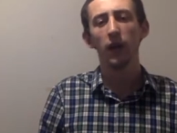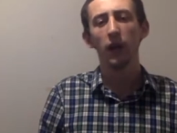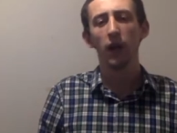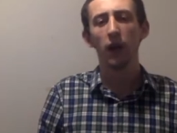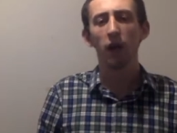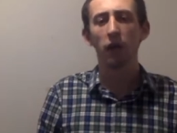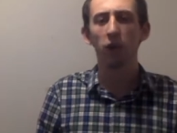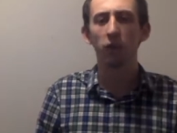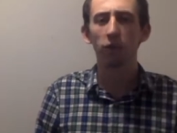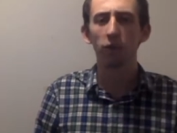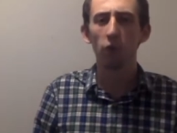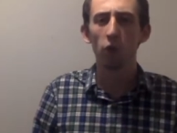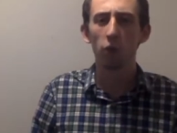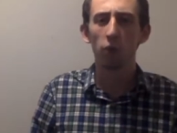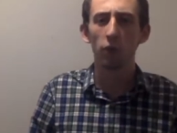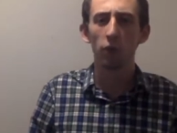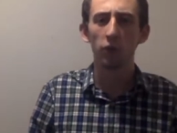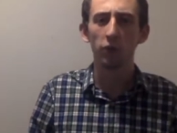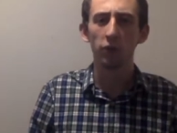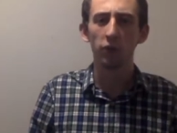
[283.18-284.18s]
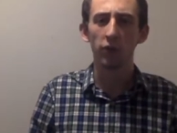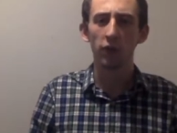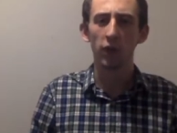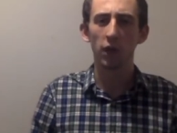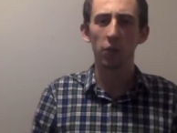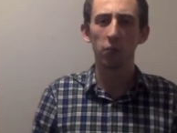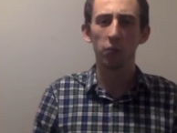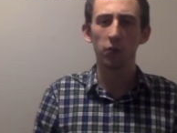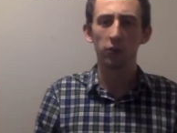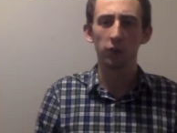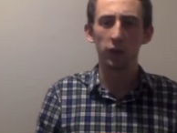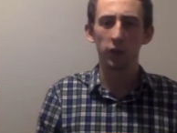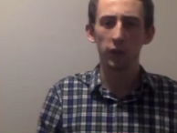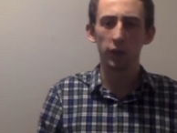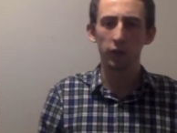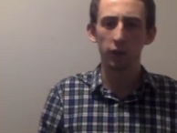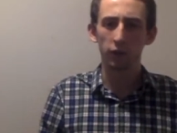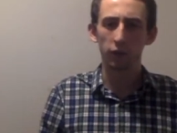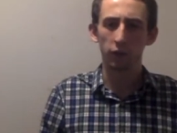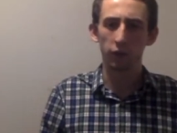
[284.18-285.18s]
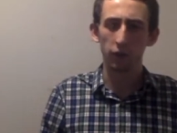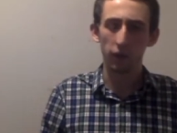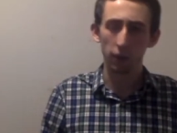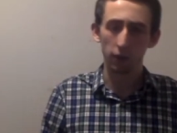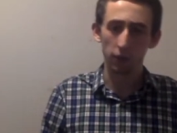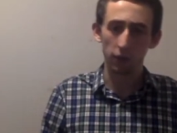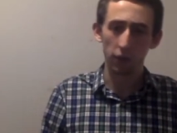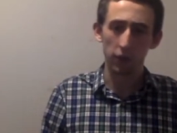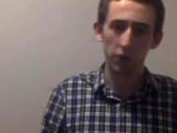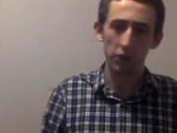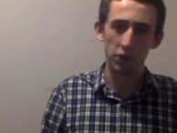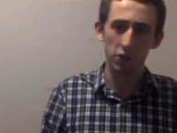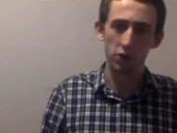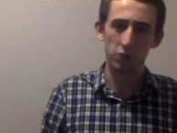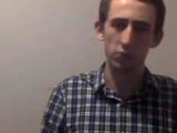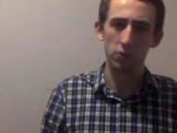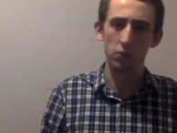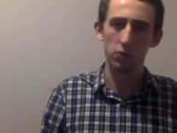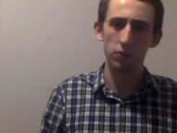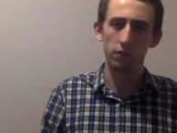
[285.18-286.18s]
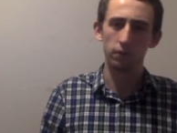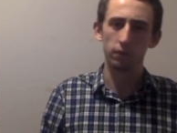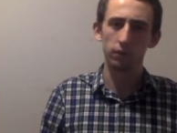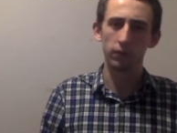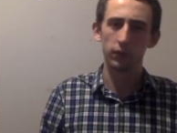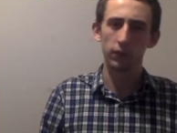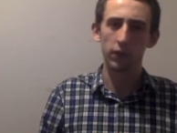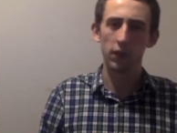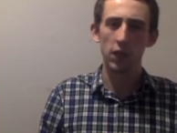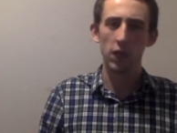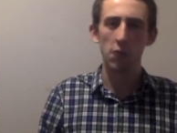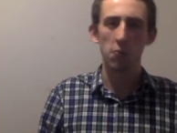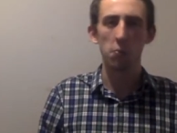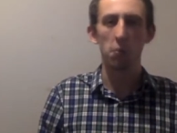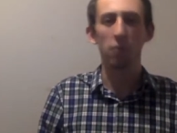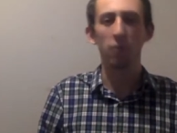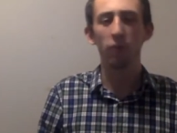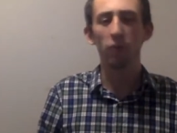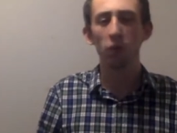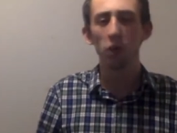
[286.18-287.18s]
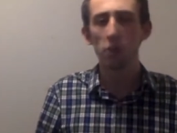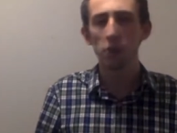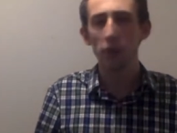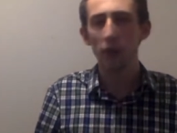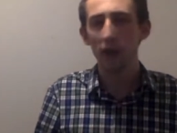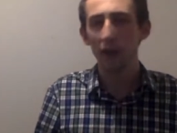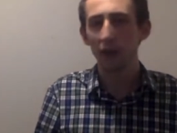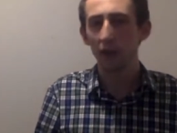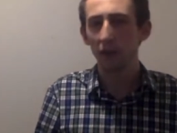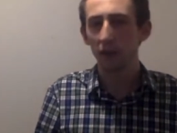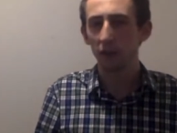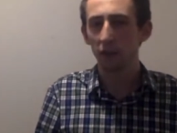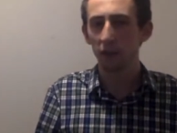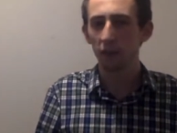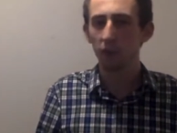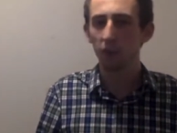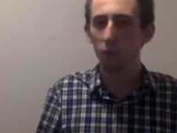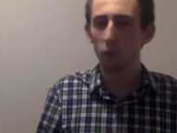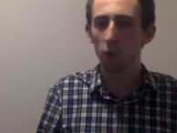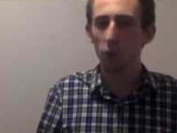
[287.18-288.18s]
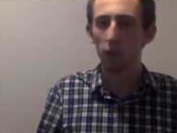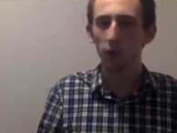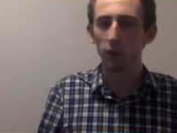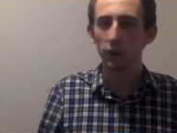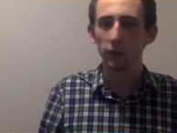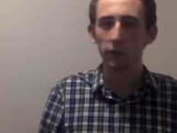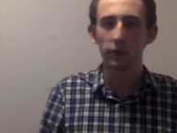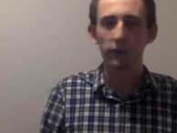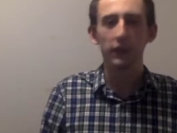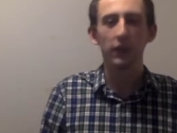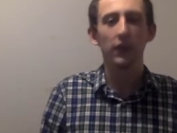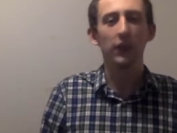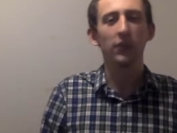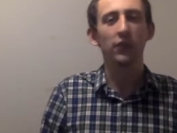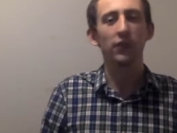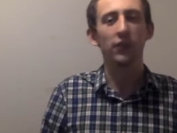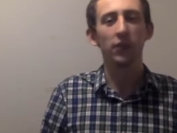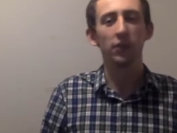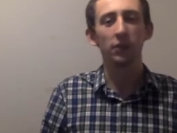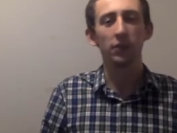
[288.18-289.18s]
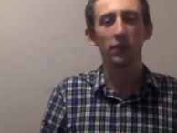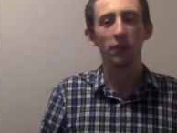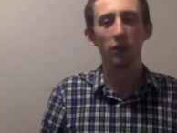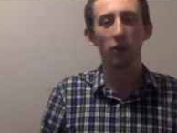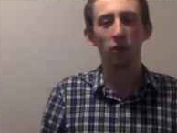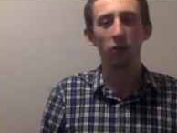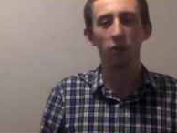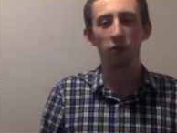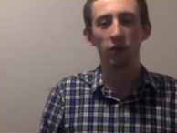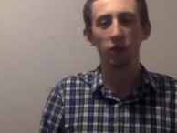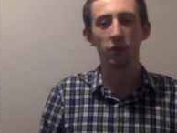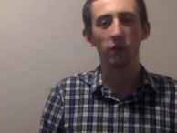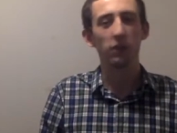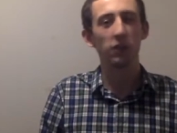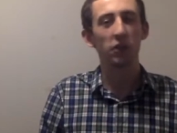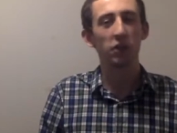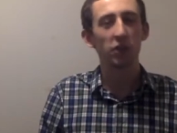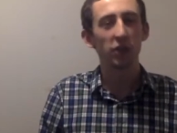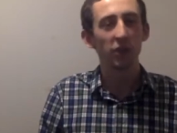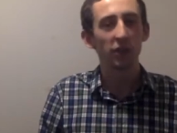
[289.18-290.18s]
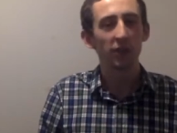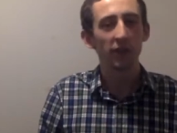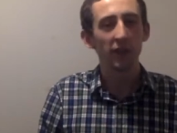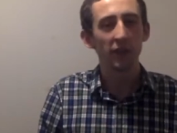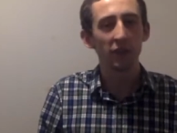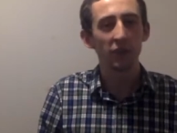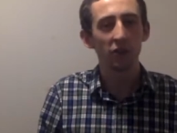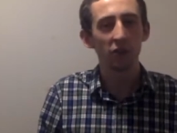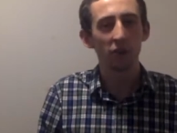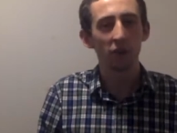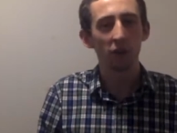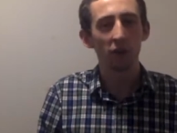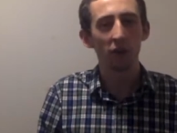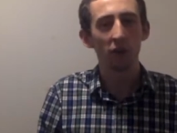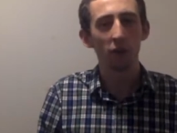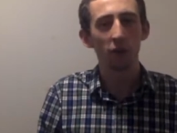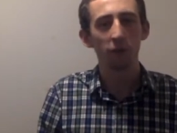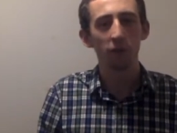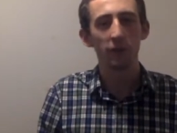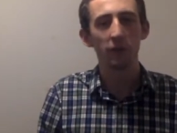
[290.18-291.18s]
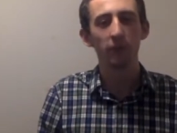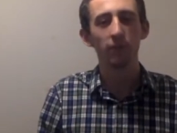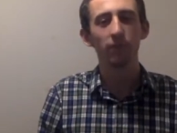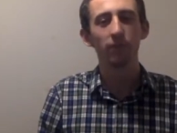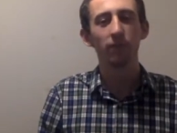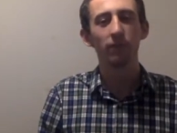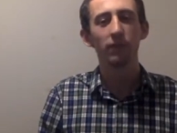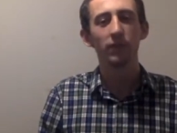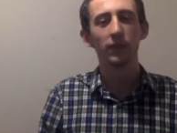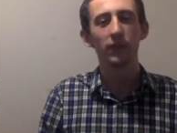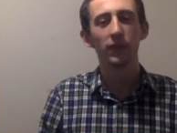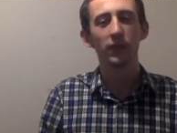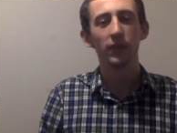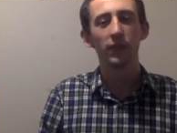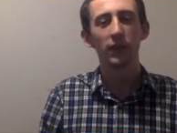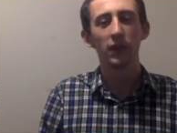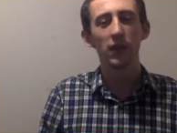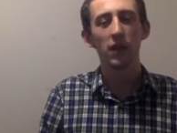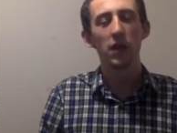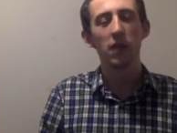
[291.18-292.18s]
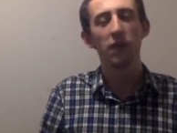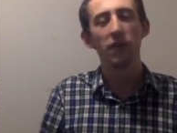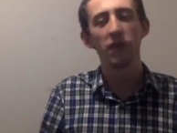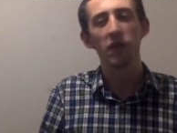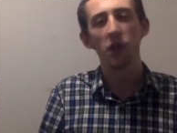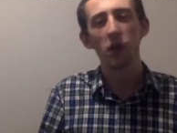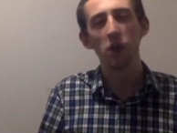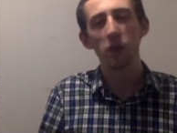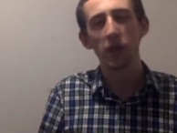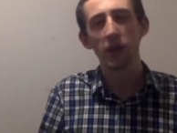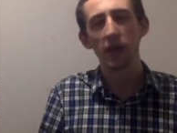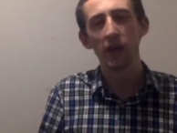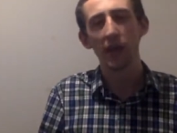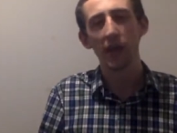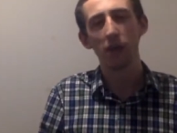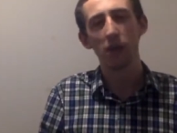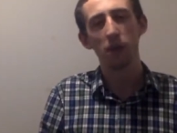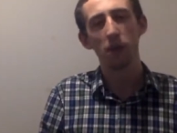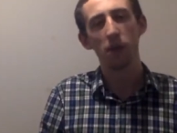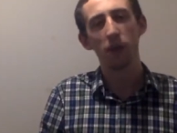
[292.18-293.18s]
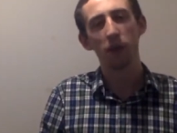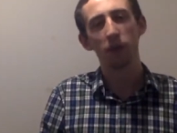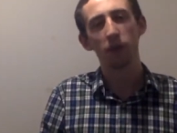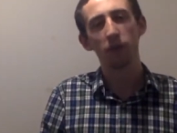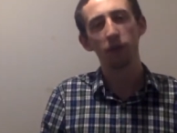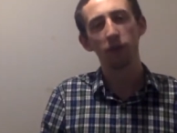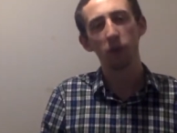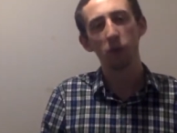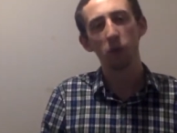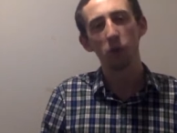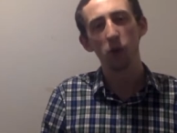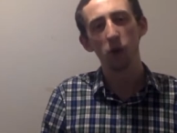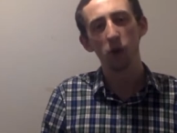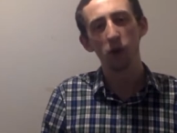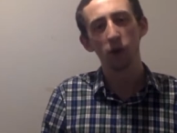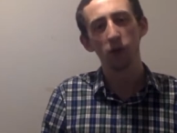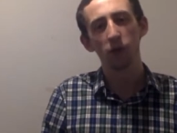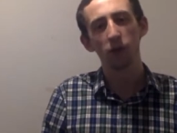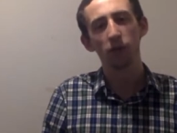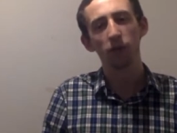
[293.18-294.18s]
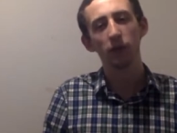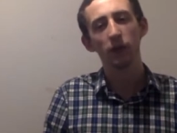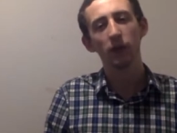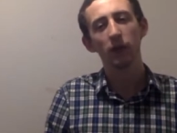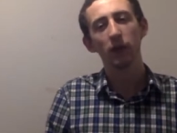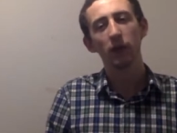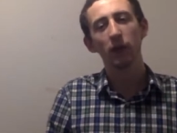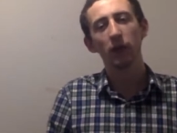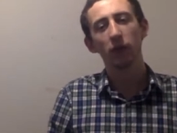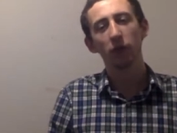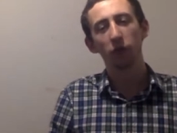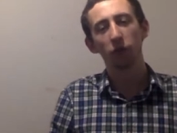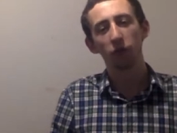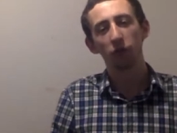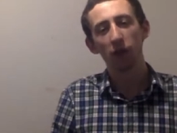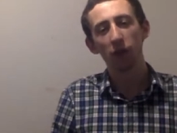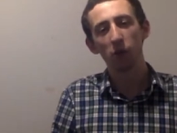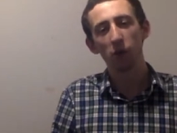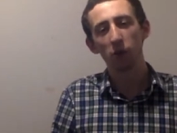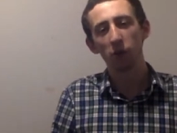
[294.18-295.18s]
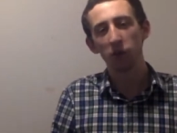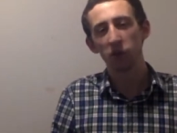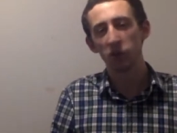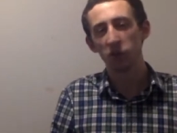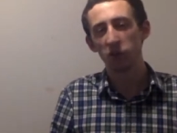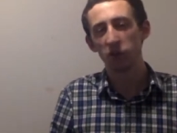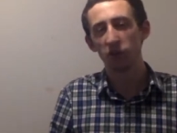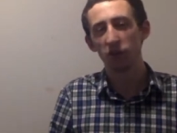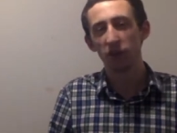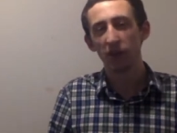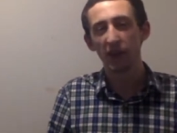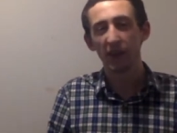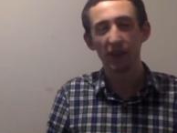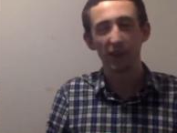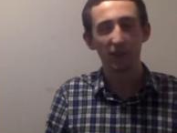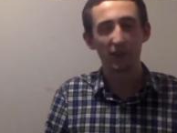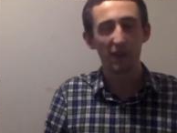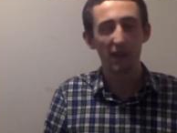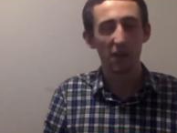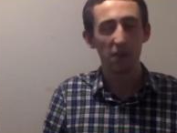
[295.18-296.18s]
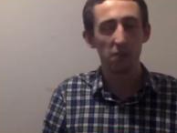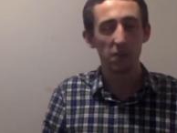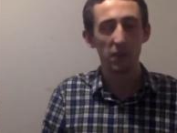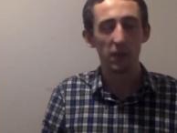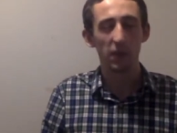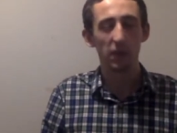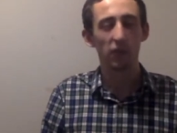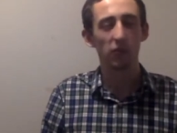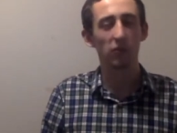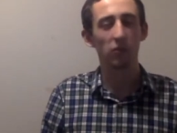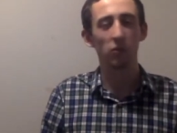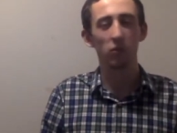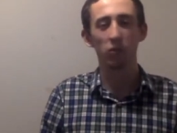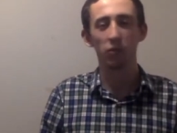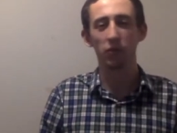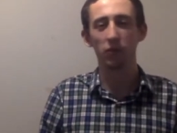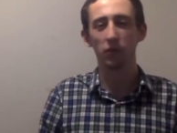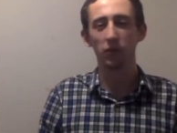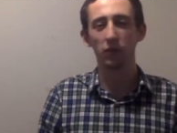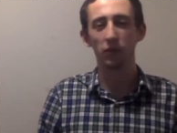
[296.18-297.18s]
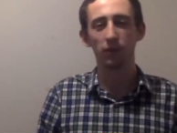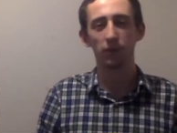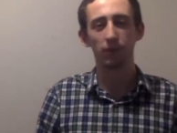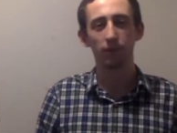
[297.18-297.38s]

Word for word: I've got four points to help us guide to help guide us through. But before you panic and think four points, it's going to be a long sermon. I should have made a stronger coffee. If you know me, I'm uh, a man of few words, But stay with me just for the next 10 minutes or so.